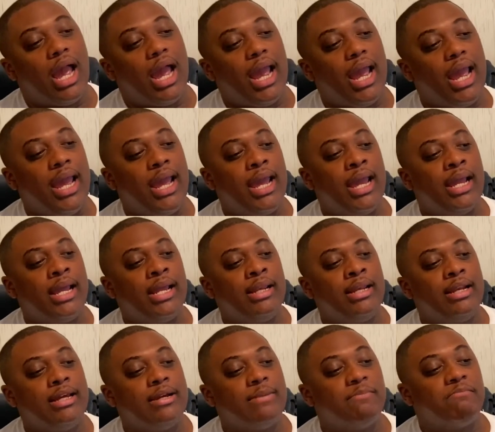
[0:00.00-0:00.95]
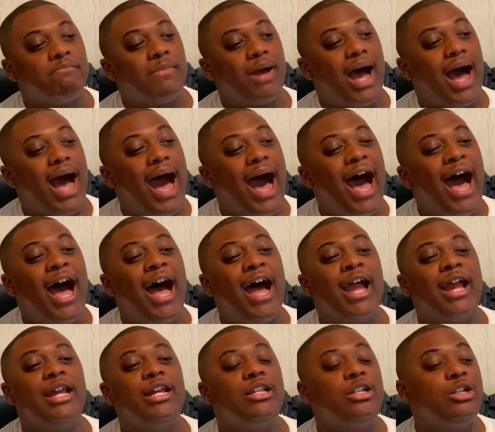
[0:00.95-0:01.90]
And
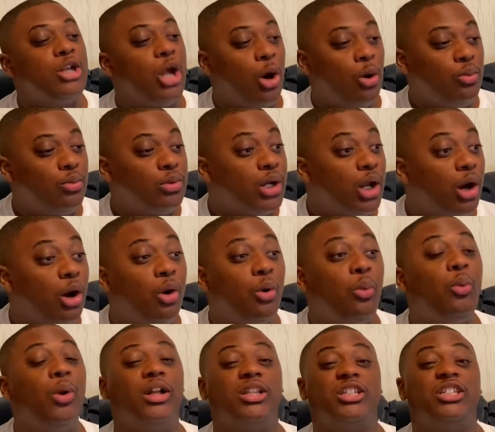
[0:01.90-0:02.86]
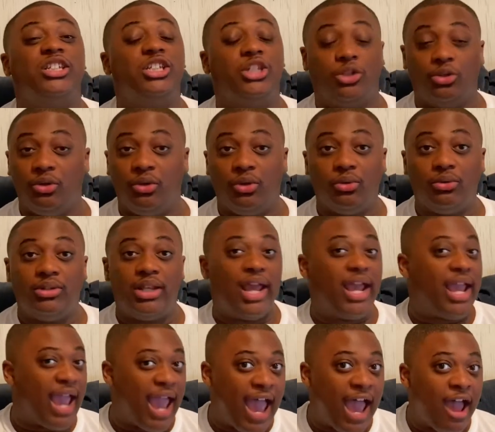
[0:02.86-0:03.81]
I don't know what cereal they
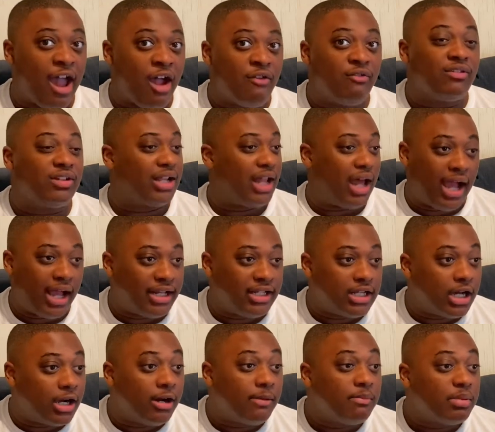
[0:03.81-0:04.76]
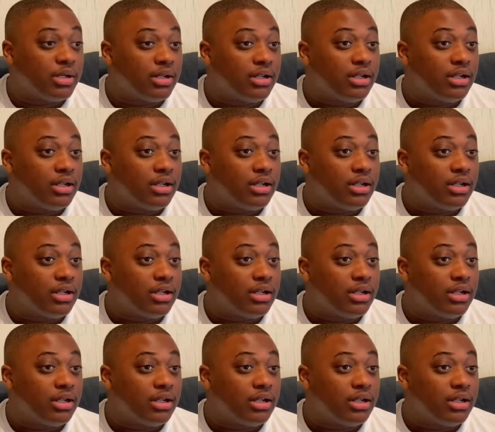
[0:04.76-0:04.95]
have lined up,